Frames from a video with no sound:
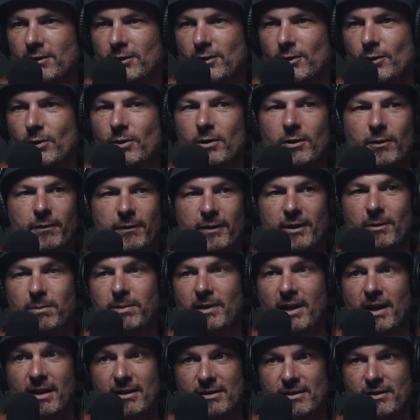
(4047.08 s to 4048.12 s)
soil for the
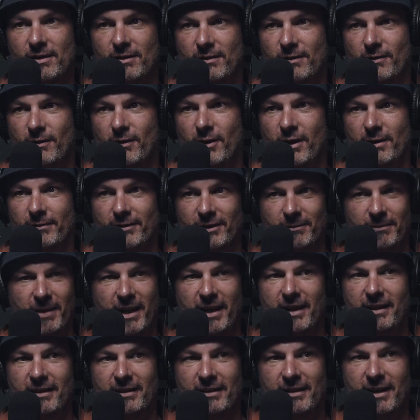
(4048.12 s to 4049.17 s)
plants to thrive in,
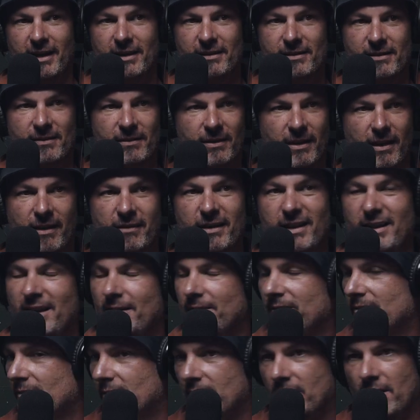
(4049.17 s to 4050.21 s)
man. And I think
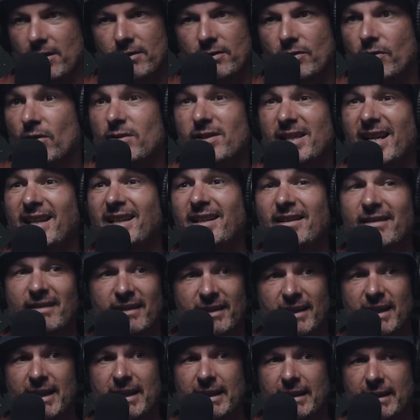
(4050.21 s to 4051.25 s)
that goes across
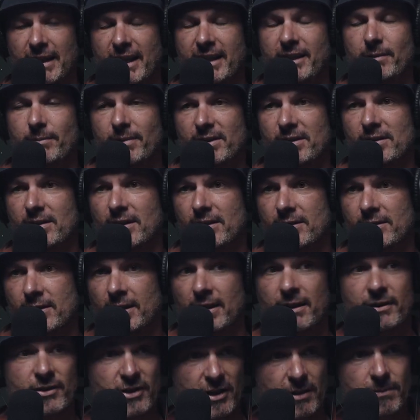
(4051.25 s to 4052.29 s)
anything, any business,
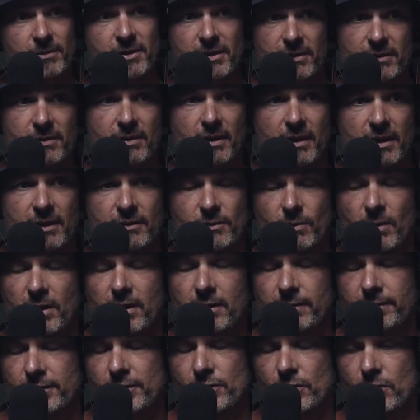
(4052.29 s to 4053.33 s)
gyms as well,
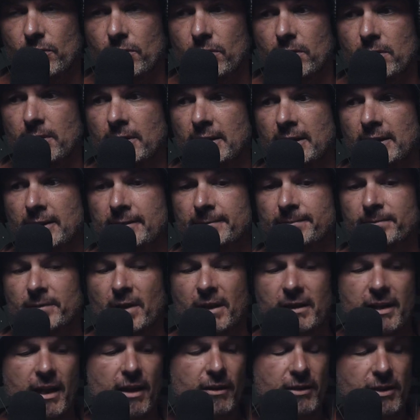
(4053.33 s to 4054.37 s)
100%. For sure.
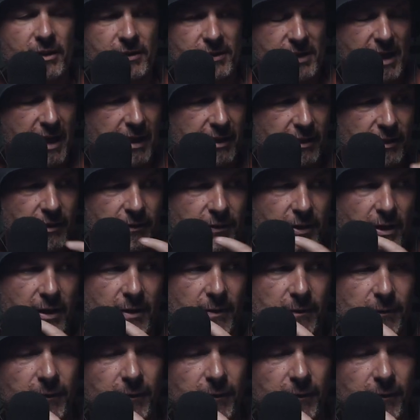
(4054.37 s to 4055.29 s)
Now, you're saying you've got